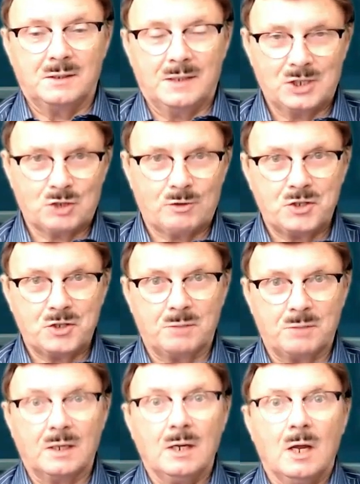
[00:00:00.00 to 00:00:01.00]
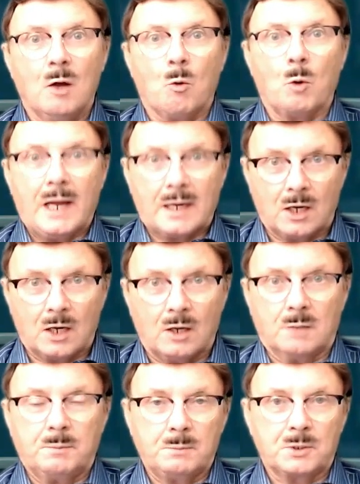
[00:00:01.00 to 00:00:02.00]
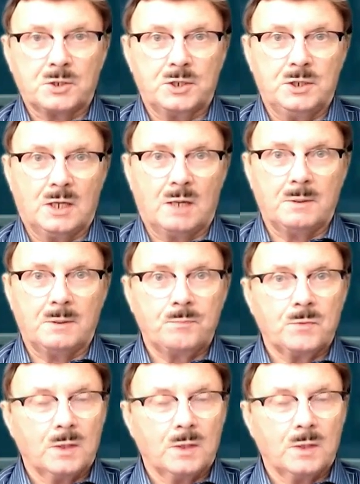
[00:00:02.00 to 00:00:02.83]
that's stretching a bit. We had a lot of people turn up.